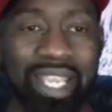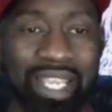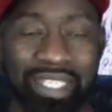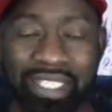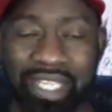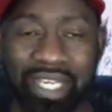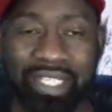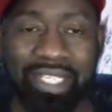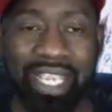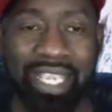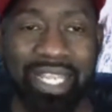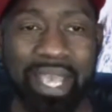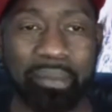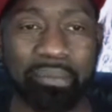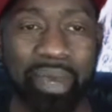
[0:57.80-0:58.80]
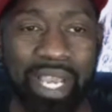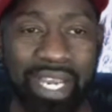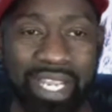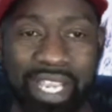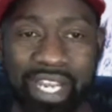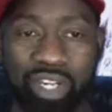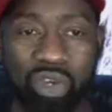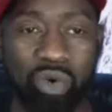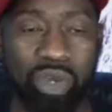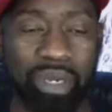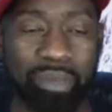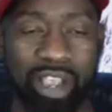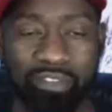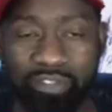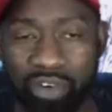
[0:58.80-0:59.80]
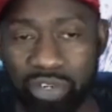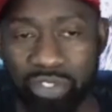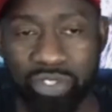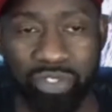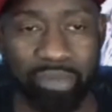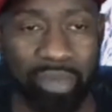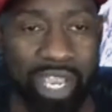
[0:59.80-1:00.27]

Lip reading: Instead of taking that money and going to buy furniture,